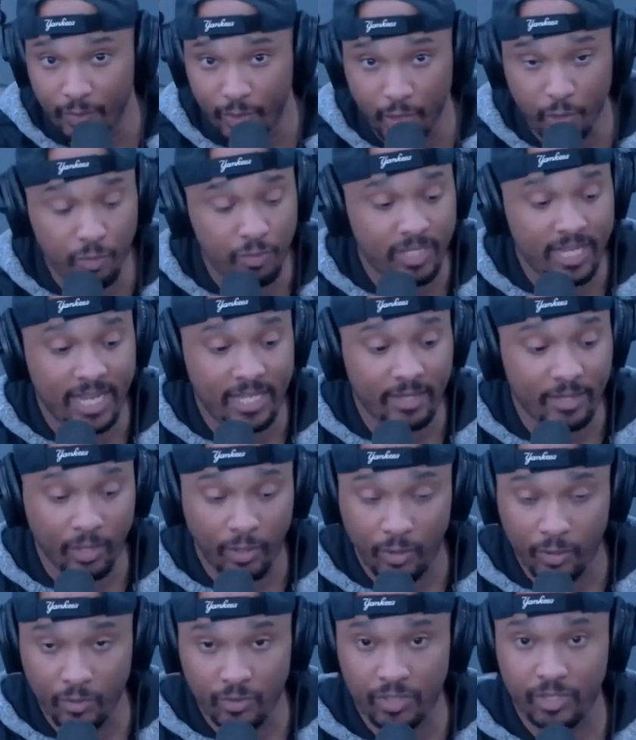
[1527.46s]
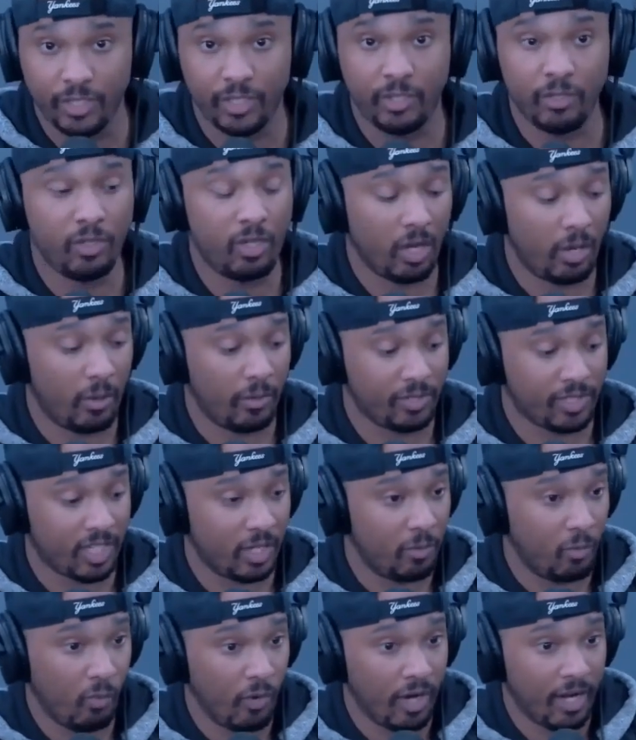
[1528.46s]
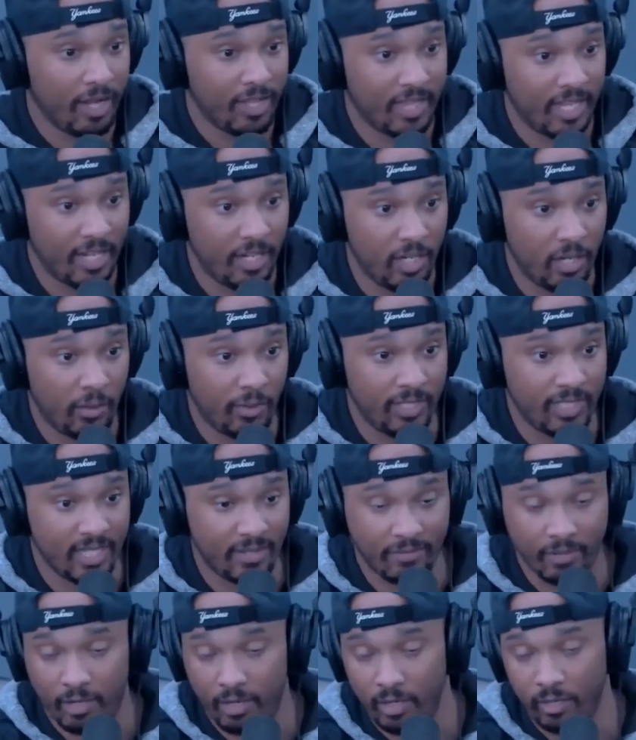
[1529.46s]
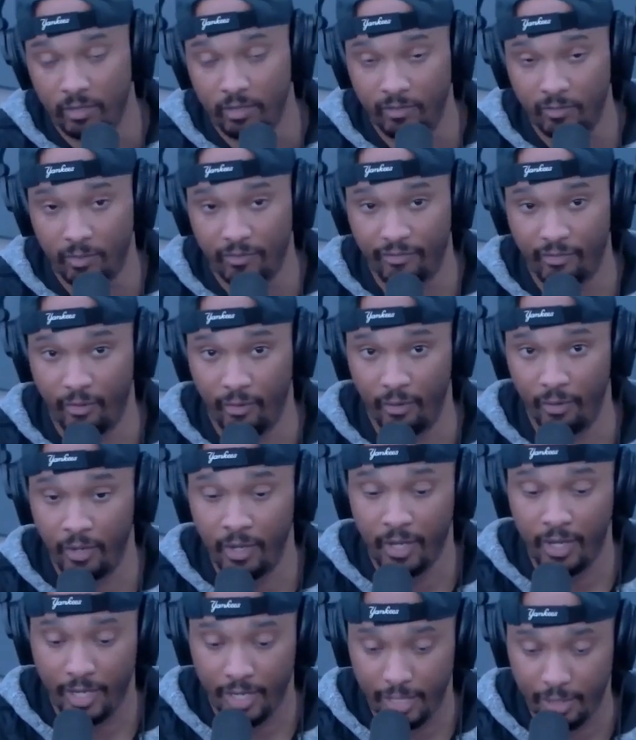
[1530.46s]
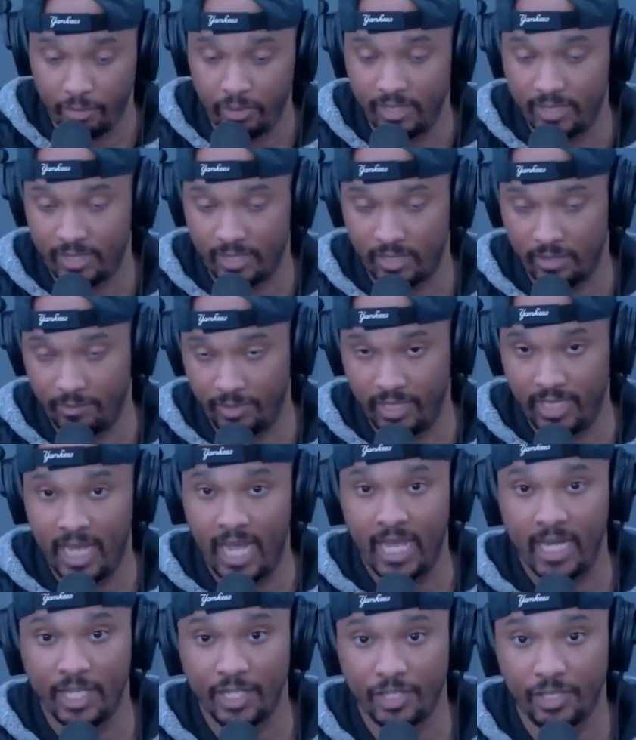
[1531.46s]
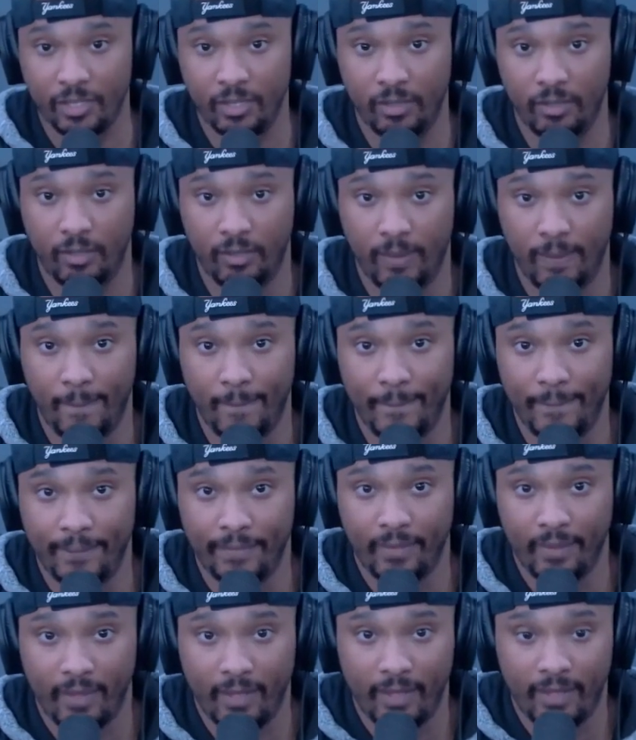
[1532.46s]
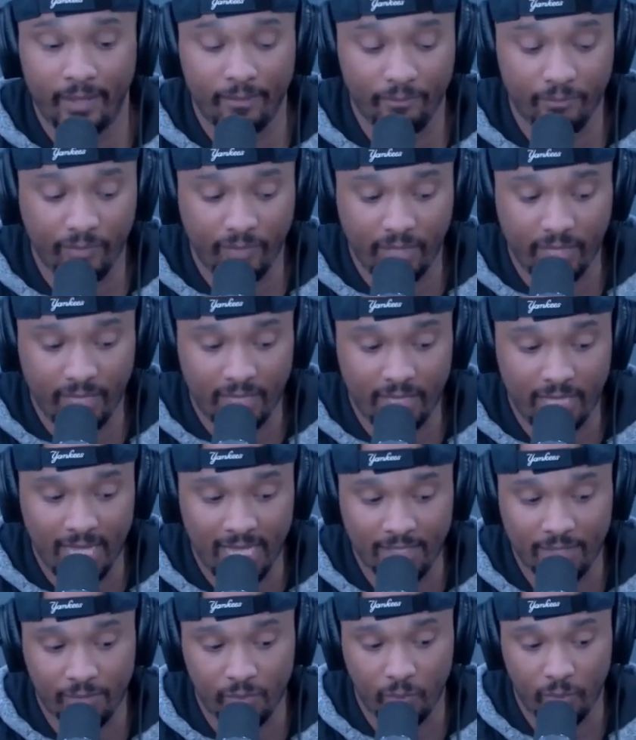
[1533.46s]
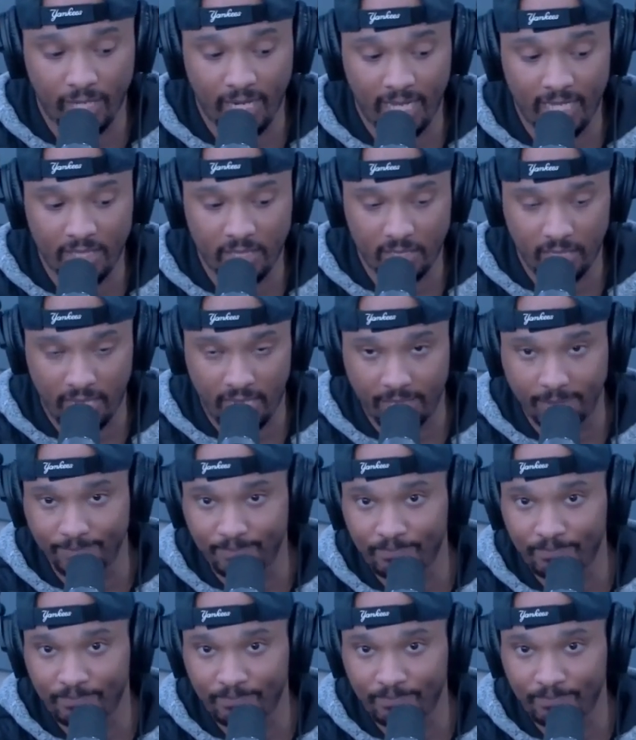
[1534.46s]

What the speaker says: you take those, you go somewhere that no one's ever heard of before, and you listen to Billie Eilish. That's what I say.